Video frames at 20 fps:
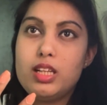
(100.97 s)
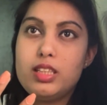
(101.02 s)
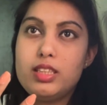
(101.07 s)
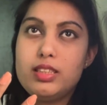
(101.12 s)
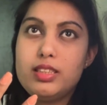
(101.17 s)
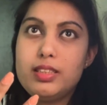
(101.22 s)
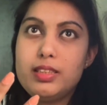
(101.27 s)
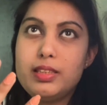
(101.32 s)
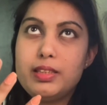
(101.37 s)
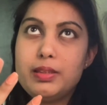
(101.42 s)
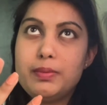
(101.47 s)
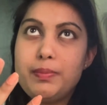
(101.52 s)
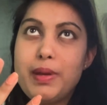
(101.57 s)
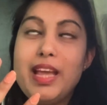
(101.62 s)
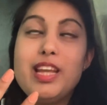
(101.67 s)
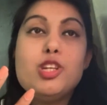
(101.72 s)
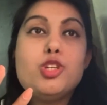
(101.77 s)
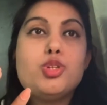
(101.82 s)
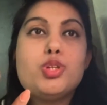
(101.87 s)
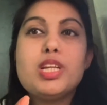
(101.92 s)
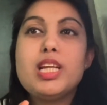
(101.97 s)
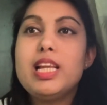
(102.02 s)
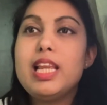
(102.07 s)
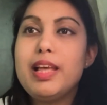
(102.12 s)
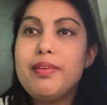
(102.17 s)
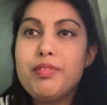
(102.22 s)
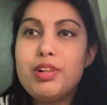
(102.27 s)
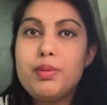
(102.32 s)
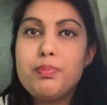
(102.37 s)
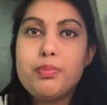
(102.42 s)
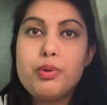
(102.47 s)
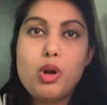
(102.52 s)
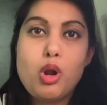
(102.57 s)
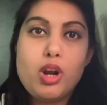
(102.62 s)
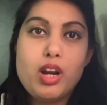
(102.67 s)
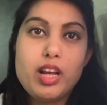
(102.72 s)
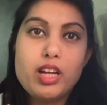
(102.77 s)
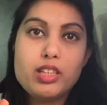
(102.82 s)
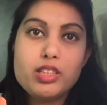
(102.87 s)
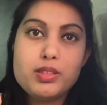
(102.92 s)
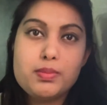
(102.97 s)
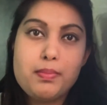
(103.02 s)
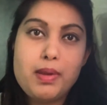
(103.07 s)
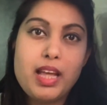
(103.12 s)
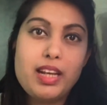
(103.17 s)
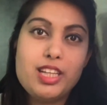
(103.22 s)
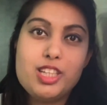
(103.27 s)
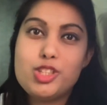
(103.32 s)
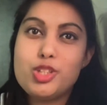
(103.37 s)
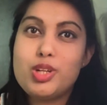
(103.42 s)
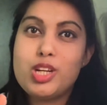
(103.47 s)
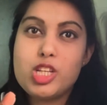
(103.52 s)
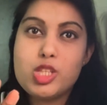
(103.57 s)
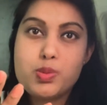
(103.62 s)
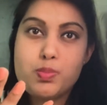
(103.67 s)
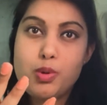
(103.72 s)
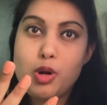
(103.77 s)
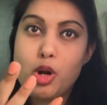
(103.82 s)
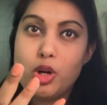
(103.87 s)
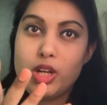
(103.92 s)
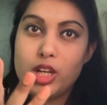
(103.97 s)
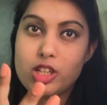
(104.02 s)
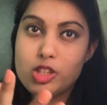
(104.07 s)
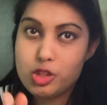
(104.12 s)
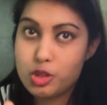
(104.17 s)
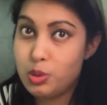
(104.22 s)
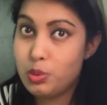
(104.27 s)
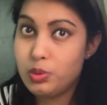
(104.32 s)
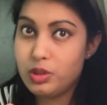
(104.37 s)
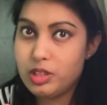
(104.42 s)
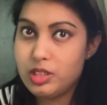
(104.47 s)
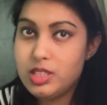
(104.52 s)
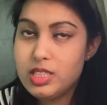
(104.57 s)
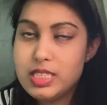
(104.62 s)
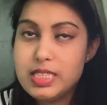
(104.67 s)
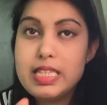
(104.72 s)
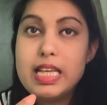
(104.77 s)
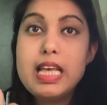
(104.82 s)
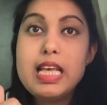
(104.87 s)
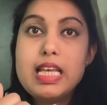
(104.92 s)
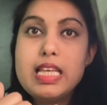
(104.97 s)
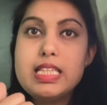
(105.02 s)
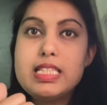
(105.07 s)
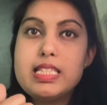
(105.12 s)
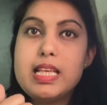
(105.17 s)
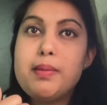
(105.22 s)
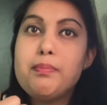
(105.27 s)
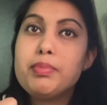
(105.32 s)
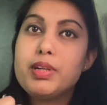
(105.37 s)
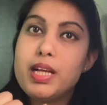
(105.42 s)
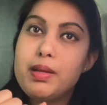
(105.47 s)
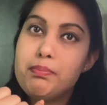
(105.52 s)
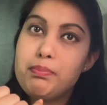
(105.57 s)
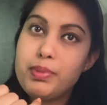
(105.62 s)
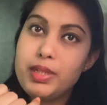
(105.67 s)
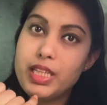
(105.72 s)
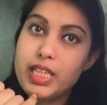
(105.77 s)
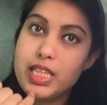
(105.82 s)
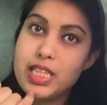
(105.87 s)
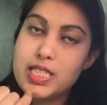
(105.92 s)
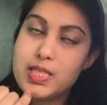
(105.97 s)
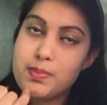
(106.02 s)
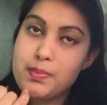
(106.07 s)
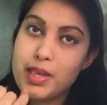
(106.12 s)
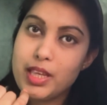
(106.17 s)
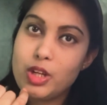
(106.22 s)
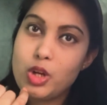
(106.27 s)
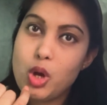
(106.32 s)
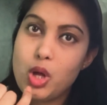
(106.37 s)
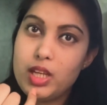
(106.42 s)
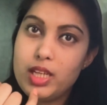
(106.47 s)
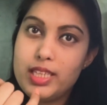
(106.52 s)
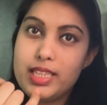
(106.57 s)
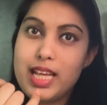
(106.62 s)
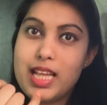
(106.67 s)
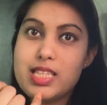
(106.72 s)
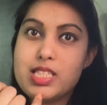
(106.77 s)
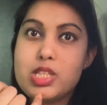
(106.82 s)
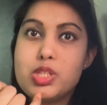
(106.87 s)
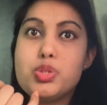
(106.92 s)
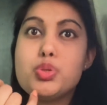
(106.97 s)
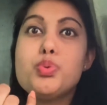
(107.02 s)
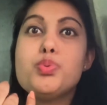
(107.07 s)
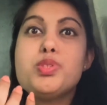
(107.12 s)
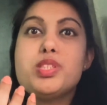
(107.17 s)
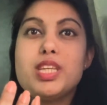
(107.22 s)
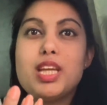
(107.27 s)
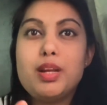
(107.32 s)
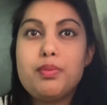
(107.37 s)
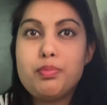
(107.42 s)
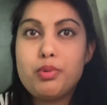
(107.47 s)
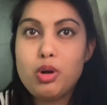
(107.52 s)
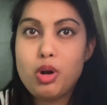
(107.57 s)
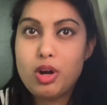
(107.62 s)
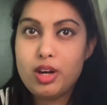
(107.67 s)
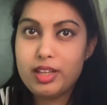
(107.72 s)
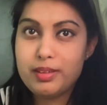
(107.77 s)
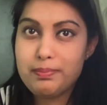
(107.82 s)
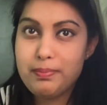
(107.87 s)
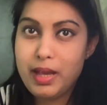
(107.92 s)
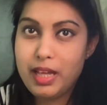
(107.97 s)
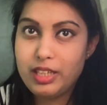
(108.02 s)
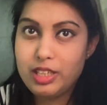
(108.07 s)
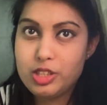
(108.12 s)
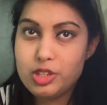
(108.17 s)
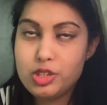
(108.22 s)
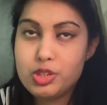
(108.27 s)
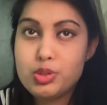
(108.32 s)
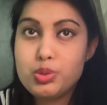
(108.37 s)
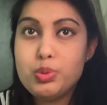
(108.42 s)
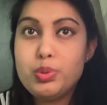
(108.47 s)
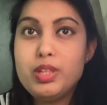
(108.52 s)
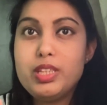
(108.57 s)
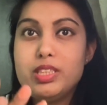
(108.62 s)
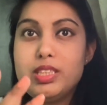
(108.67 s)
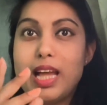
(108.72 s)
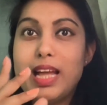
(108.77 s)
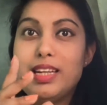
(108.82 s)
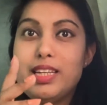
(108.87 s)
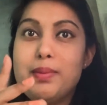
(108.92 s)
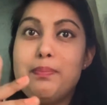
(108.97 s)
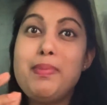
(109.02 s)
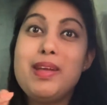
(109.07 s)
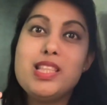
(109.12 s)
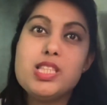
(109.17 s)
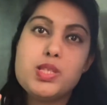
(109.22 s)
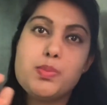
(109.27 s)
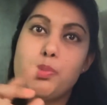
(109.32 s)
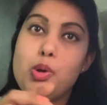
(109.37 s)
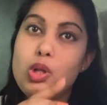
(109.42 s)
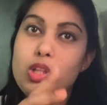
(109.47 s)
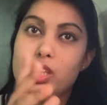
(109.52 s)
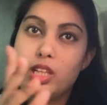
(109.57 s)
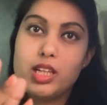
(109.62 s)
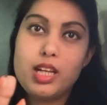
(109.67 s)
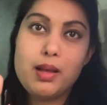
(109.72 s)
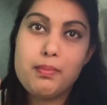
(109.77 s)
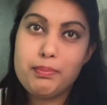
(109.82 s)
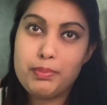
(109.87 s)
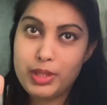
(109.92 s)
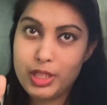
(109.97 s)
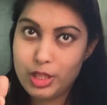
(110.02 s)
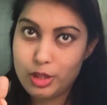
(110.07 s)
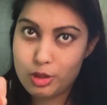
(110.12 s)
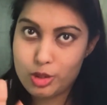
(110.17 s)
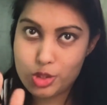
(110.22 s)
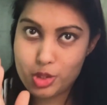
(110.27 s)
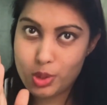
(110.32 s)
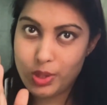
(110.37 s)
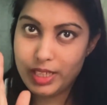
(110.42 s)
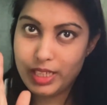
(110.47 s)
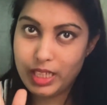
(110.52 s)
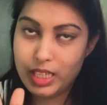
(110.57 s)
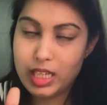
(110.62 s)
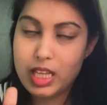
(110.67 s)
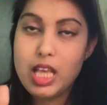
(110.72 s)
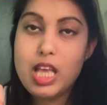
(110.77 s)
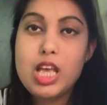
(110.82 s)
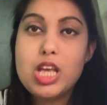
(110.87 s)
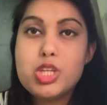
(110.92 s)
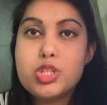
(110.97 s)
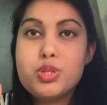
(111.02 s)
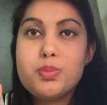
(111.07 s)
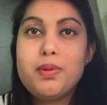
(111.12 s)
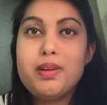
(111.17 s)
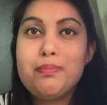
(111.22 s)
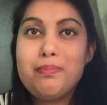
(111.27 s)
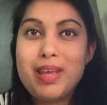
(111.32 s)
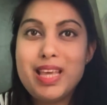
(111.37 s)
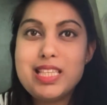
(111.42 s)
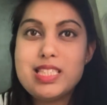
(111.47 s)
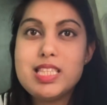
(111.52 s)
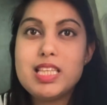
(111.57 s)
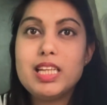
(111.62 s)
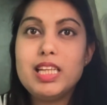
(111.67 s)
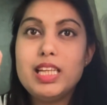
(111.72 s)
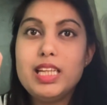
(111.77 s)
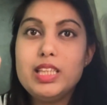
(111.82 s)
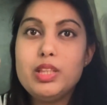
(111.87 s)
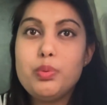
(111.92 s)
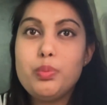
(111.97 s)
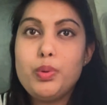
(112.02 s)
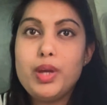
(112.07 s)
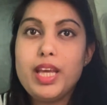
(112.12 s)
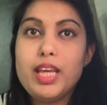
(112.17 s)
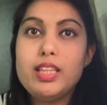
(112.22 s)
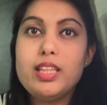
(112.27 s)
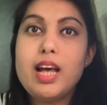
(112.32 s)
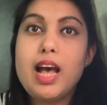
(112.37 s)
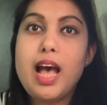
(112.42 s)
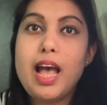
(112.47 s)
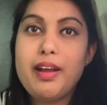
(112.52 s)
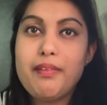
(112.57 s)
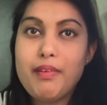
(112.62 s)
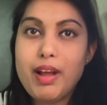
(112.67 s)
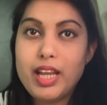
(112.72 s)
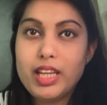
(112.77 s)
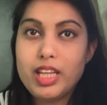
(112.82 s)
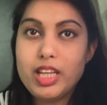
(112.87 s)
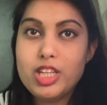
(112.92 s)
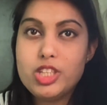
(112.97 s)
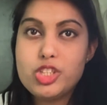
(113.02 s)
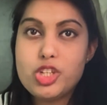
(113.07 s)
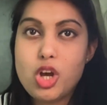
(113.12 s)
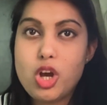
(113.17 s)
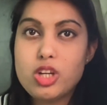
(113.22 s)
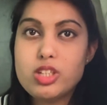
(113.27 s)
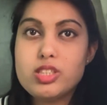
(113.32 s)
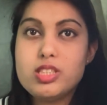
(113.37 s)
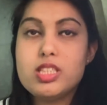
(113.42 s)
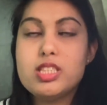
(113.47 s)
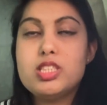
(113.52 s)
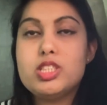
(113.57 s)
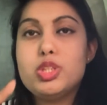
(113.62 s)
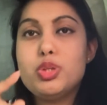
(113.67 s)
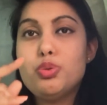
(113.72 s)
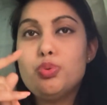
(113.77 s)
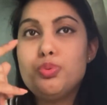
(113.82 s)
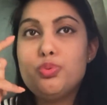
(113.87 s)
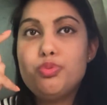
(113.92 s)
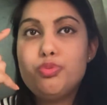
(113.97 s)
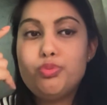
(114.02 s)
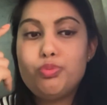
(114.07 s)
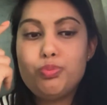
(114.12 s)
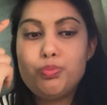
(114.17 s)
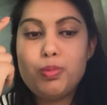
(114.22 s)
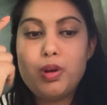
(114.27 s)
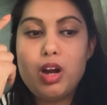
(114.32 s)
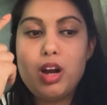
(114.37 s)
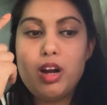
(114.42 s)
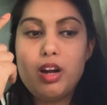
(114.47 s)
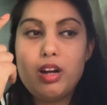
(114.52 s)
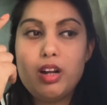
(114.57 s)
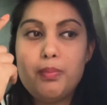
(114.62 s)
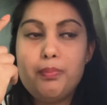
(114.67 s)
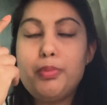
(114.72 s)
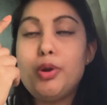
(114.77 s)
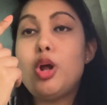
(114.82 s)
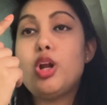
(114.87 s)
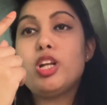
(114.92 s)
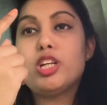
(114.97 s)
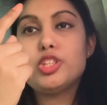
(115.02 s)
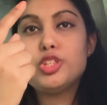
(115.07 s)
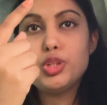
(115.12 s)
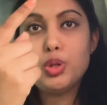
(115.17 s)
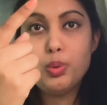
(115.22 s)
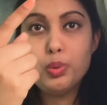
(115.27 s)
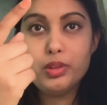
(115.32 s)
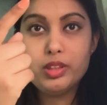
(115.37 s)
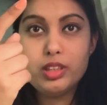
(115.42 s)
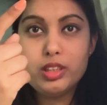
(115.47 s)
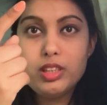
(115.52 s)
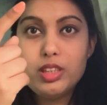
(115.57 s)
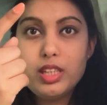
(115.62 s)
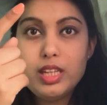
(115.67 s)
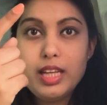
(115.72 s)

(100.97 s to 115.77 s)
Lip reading: the entry level product manager as product owners. Some companies may call it as associate product manager, so that depends upon the company you're joining. So but basically the way the hierarchy talks is you are a product owner,